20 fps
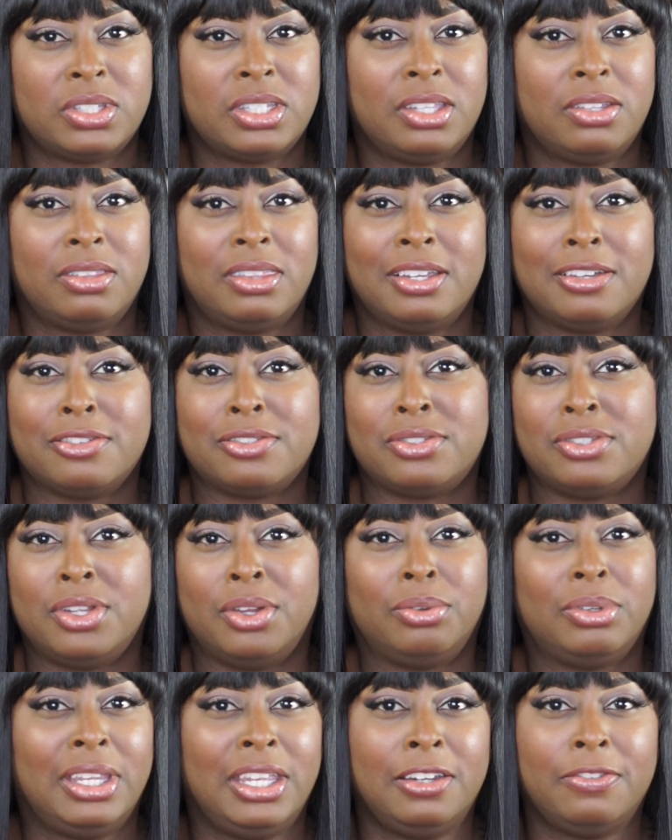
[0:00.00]
so there's
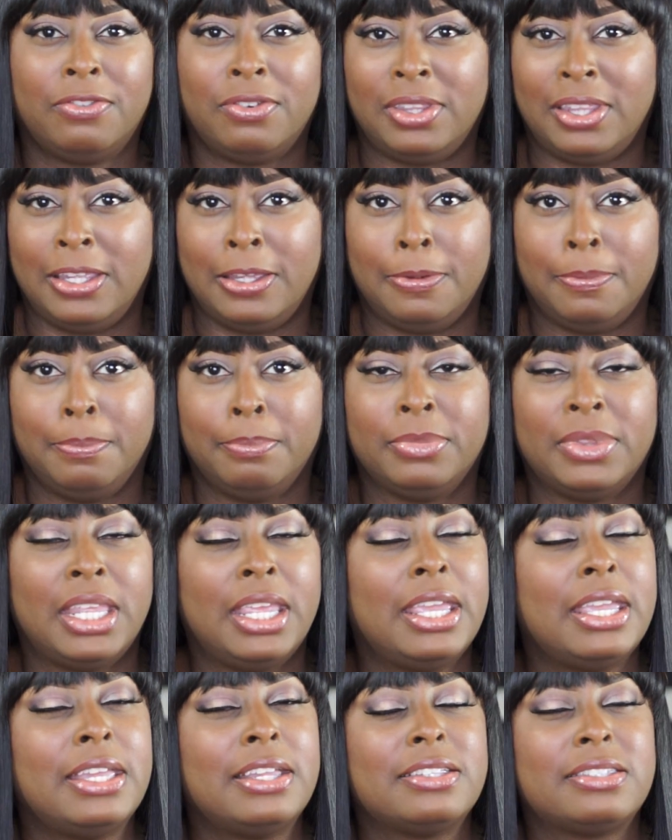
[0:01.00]
no need for them
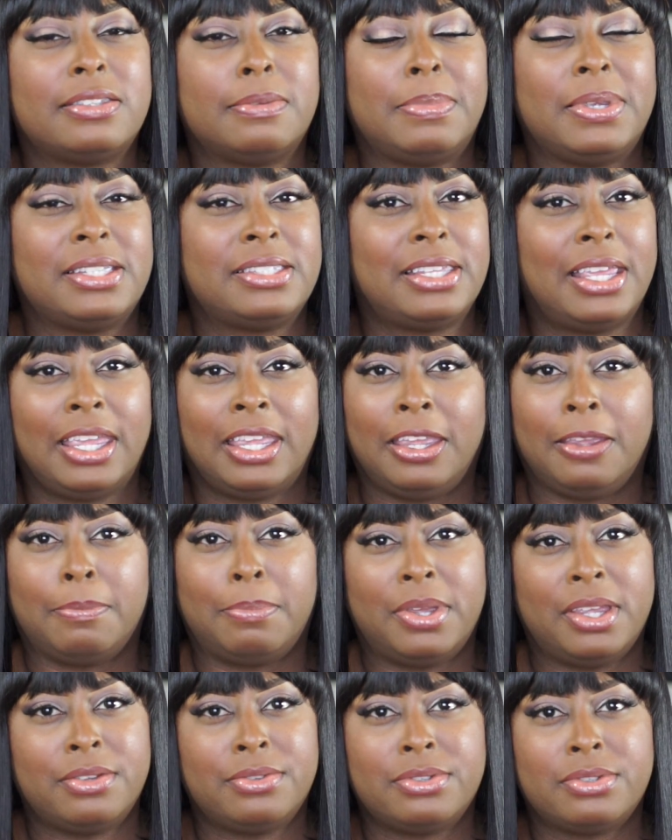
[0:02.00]
to be
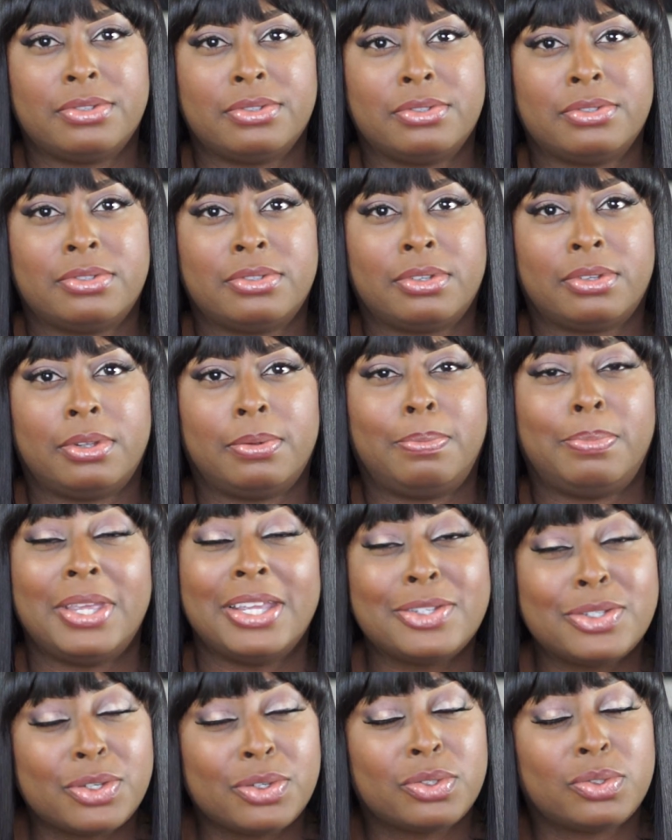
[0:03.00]
taking pictures
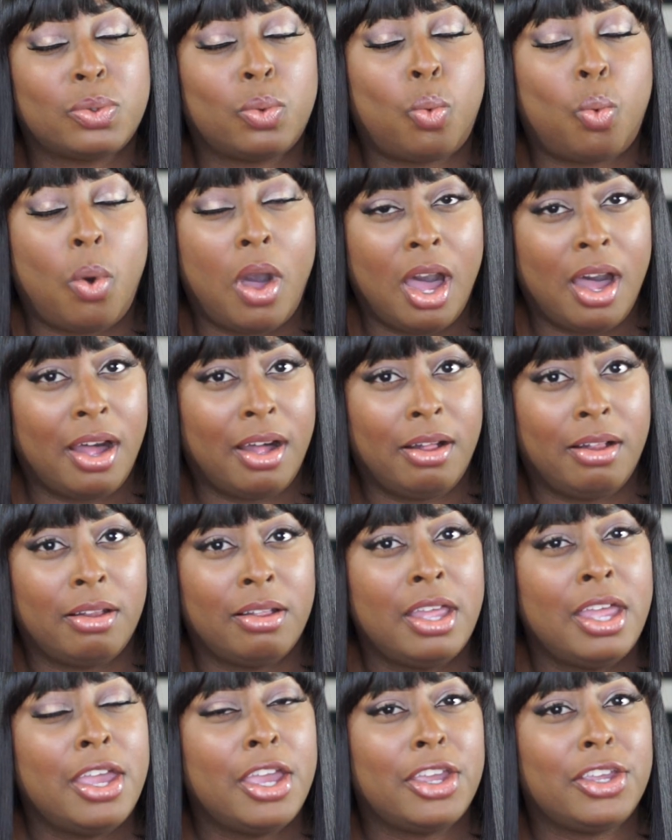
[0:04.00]

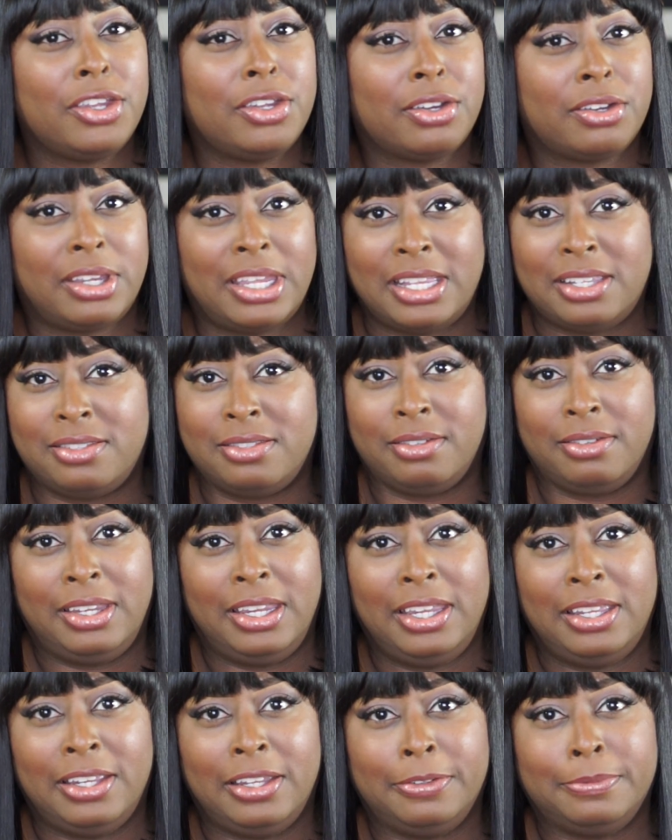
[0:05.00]
while your guests are
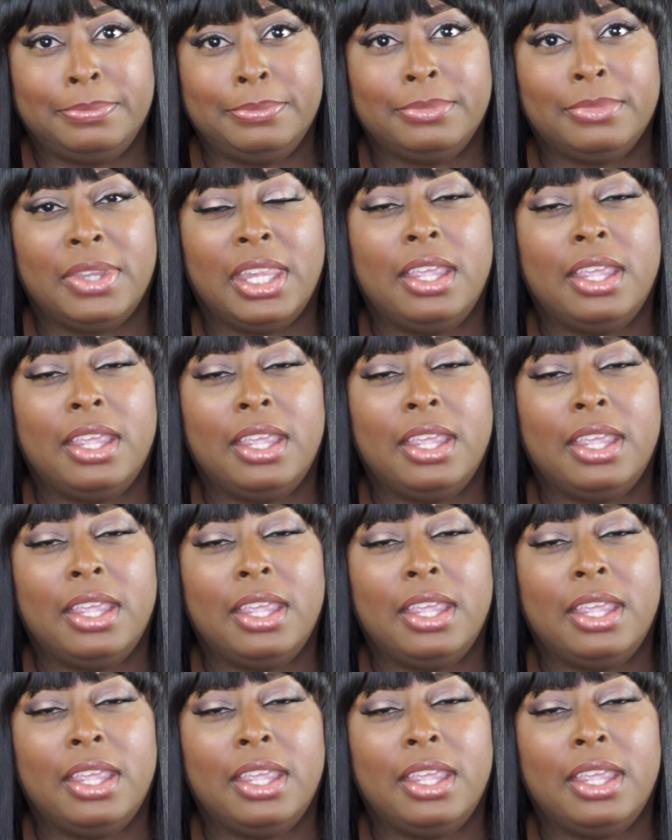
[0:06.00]
eating.